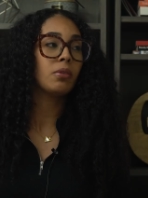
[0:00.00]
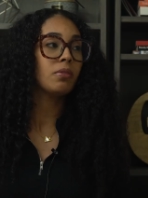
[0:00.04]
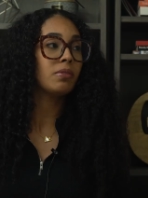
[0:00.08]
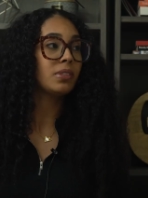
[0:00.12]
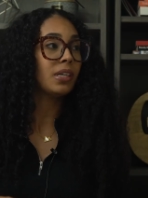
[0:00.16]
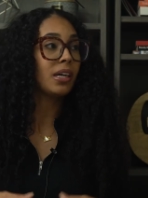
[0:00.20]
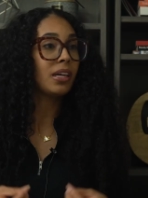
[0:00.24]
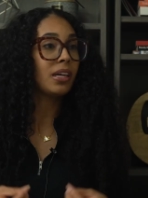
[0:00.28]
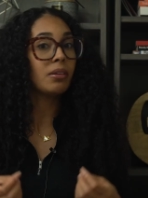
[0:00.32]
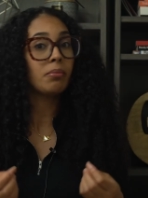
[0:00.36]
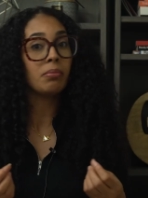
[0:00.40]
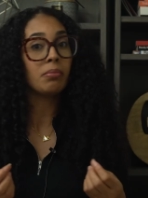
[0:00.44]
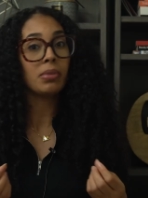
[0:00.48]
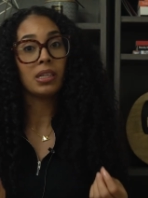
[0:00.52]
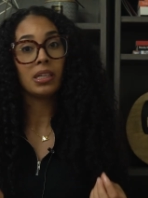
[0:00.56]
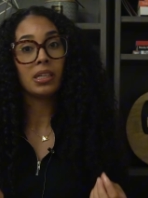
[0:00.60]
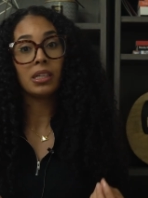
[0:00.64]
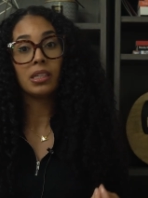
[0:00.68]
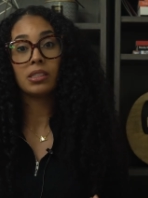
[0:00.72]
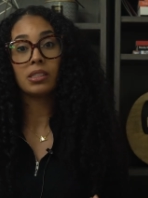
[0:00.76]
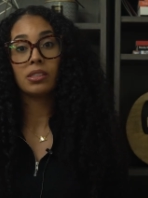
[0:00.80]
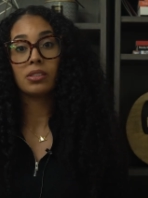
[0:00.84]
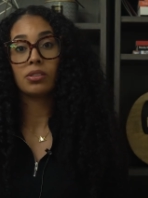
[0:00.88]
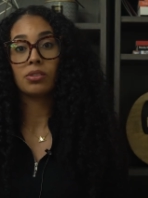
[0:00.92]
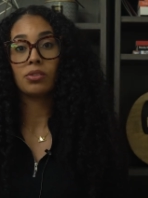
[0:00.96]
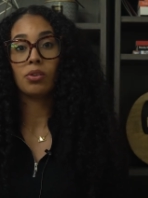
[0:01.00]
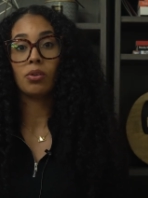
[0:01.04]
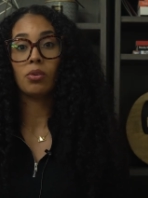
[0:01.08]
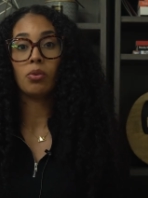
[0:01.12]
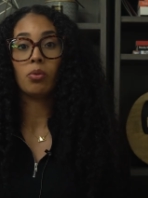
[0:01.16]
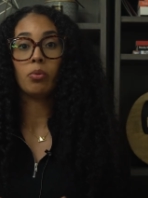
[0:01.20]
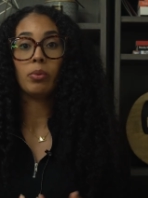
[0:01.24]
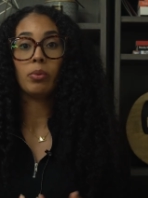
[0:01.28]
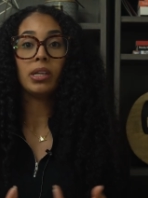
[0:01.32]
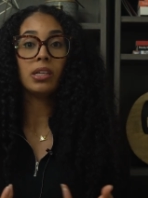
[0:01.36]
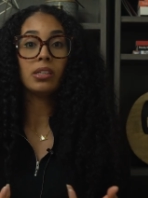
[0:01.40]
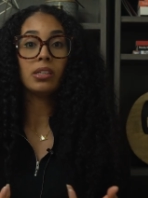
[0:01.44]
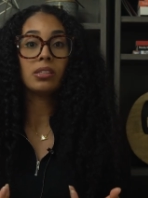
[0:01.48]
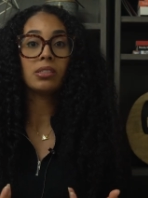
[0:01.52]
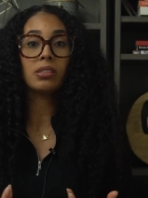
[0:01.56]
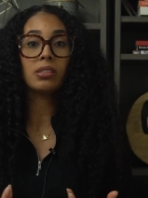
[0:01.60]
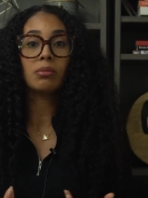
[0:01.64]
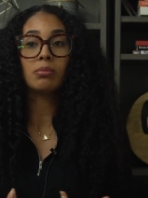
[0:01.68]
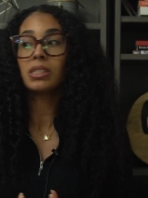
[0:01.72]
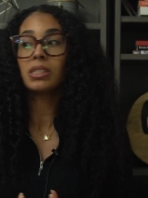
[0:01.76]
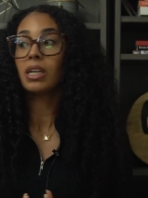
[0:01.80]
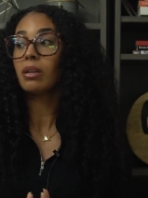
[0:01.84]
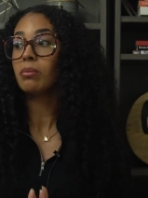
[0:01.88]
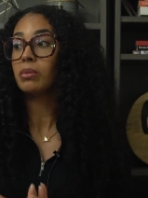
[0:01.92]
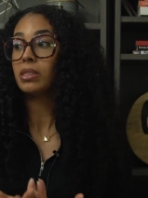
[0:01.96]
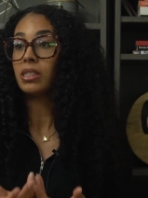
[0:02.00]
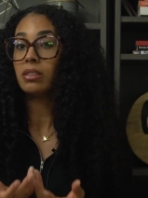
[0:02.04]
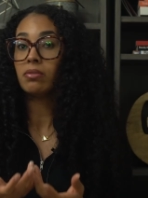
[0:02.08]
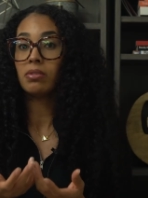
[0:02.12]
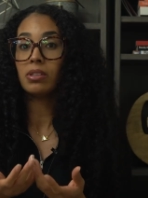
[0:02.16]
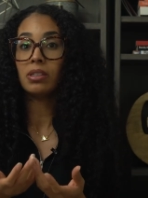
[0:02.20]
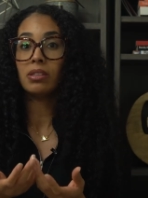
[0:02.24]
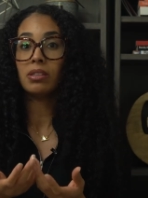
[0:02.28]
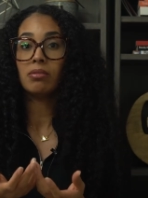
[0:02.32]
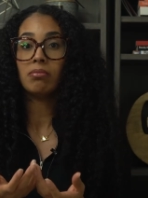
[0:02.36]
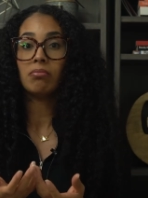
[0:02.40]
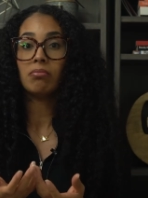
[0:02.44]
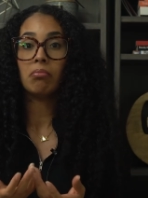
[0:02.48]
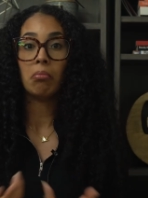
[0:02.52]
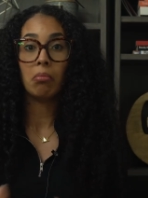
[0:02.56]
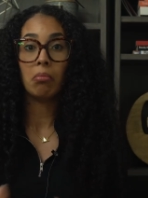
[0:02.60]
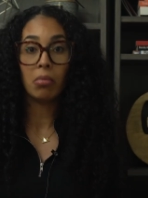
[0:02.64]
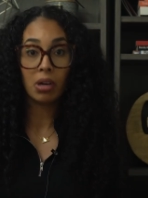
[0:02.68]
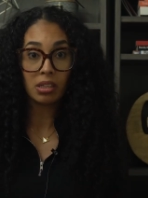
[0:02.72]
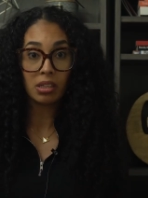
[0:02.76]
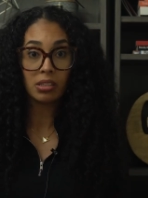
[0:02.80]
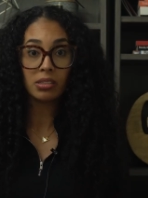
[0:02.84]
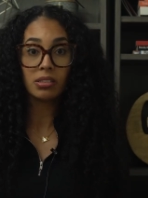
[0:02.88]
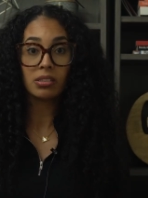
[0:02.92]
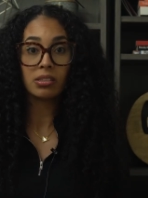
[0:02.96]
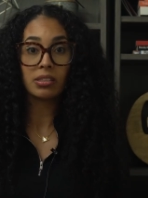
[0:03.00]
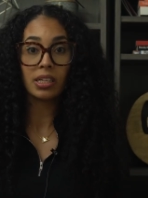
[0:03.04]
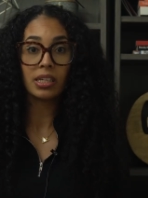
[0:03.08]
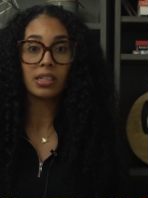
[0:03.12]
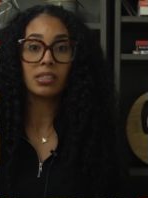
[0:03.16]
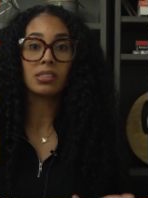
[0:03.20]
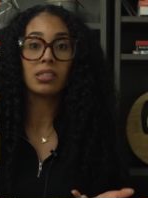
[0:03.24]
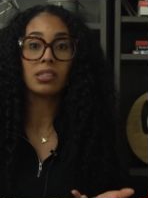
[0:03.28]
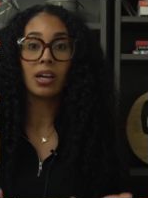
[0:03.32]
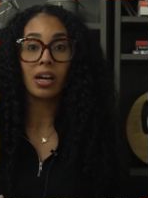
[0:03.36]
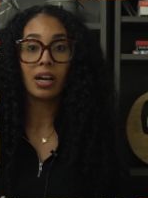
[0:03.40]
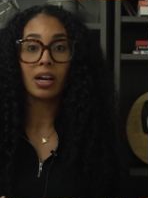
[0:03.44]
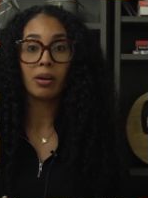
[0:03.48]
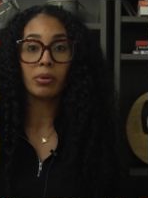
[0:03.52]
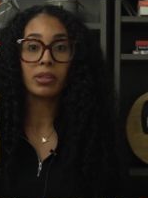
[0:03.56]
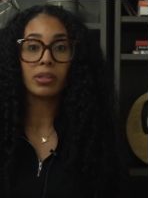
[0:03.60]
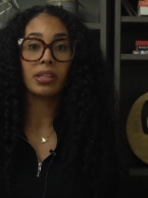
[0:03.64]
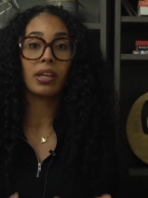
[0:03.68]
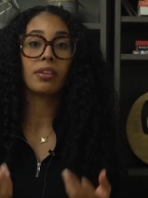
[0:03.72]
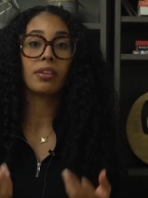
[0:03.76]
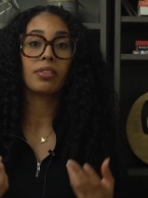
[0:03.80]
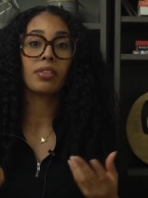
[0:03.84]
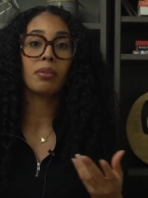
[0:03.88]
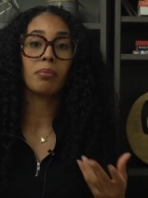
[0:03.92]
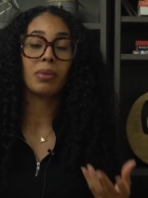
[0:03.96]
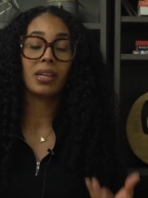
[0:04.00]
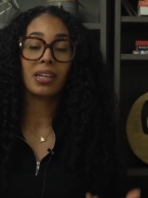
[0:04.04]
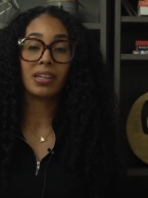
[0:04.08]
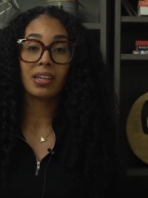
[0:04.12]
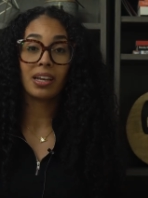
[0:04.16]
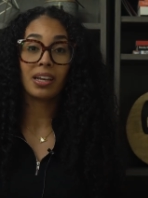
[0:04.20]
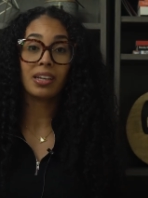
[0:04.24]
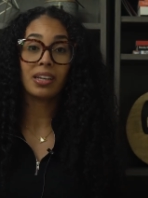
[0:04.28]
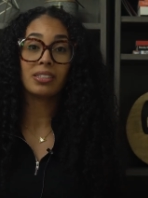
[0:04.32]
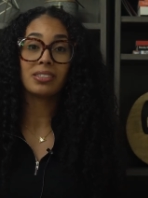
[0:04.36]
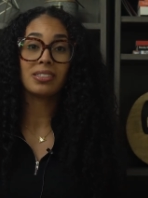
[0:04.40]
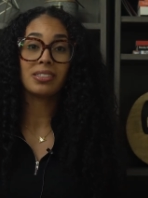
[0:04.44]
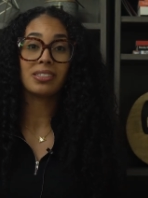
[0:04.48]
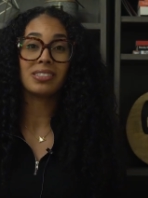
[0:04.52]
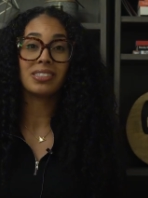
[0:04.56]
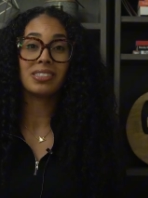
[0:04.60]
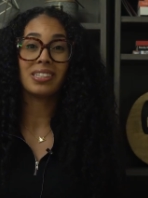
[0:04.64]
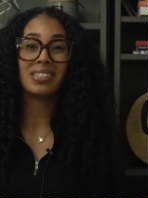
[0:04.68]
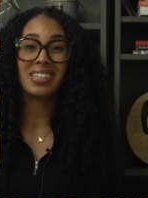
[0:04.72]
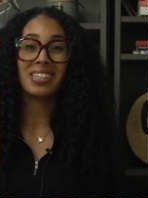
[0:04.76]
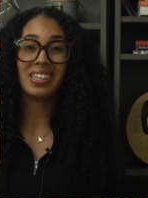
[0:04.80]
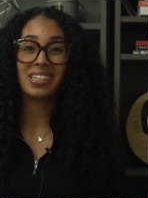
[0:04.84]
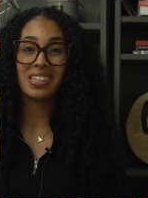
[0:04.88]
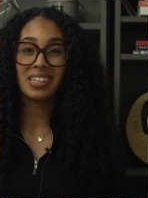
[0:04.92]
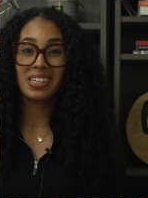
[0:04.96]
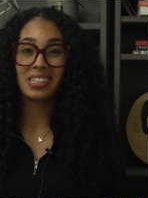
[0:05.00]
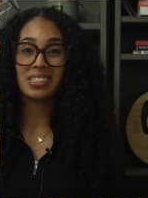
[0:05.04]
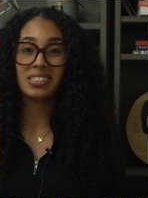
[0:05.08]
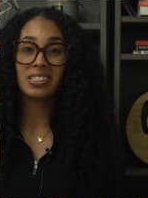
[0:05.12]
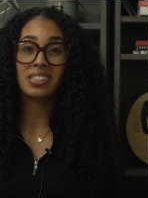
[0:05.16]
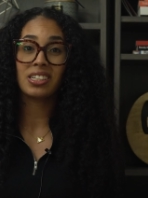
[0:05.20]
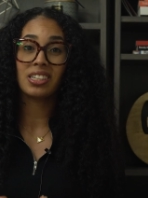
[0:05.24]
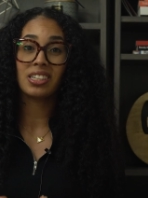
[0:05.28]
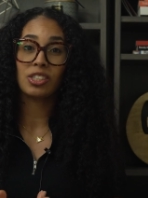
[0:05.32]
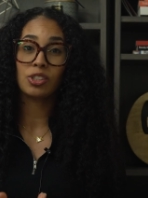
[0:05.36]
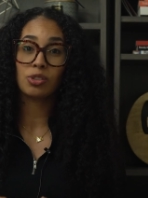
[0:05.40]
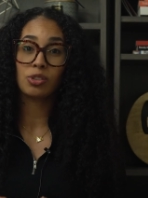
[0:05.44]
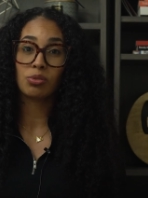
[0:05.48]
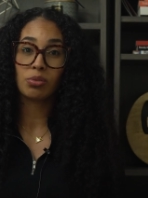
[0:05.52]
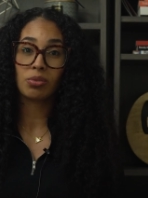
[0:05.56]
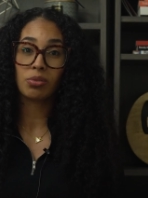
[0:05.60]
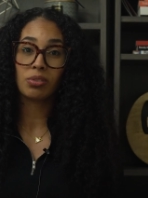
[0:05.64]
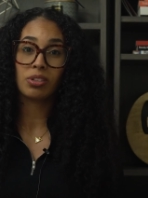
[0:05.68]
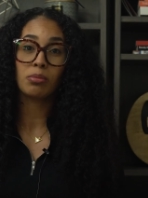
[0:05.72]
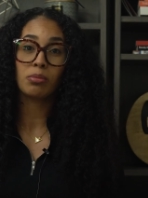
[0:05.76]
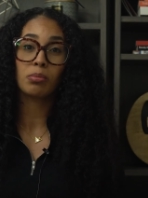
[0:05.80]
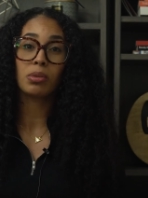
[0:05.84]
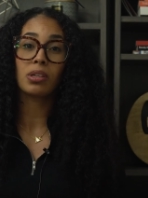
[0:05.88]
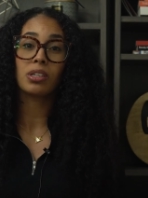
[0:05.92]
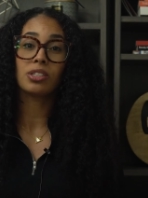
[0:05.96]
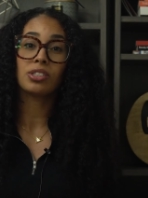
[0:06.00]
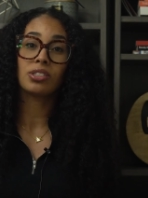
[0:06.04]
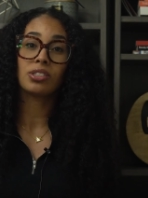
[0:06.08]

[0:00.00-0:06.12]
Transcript: with diabetes to go weeks, sometimes even months at a time without the medications that they need to control their blood